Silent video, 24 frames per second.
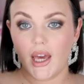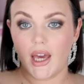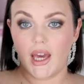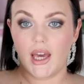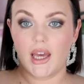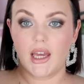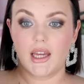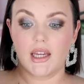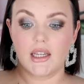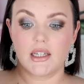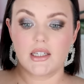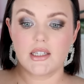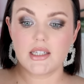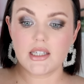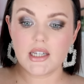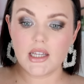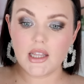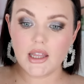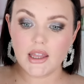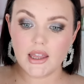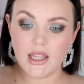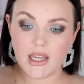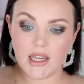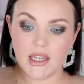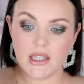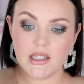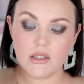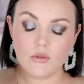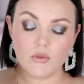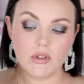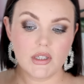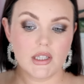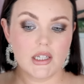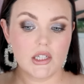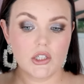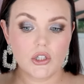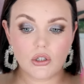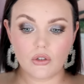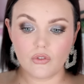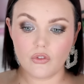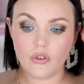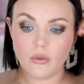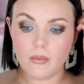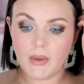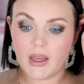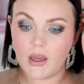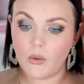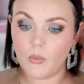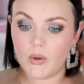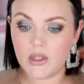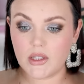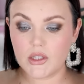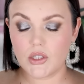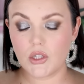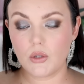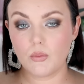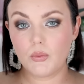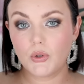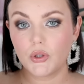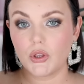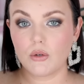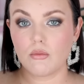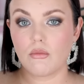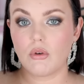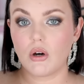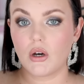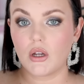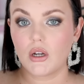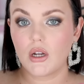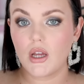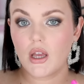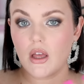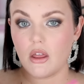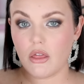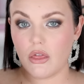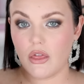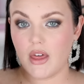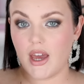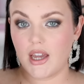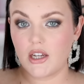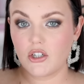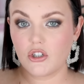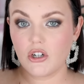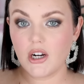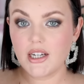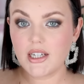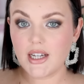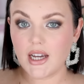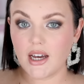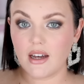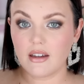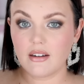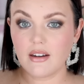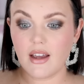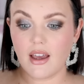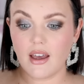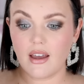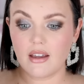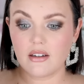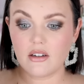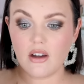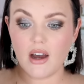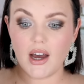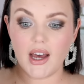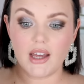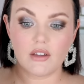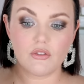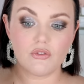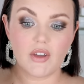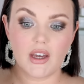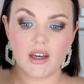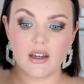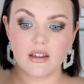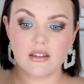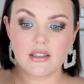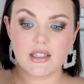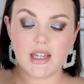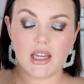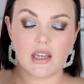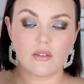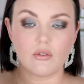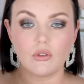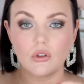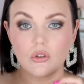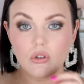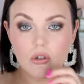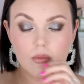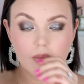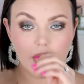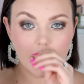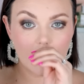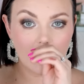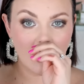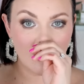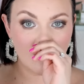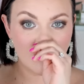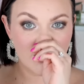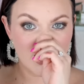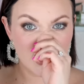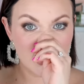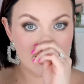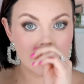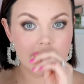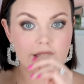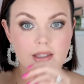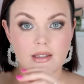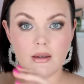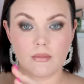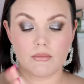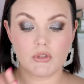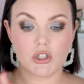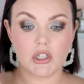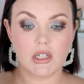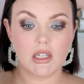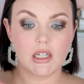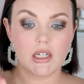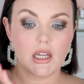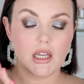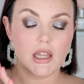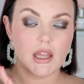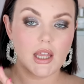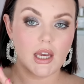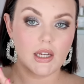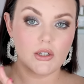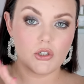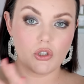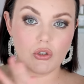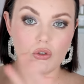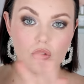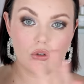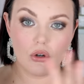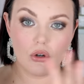And these really do for me, once you put them on, they dry down. And I found even through my coffee consumption, they do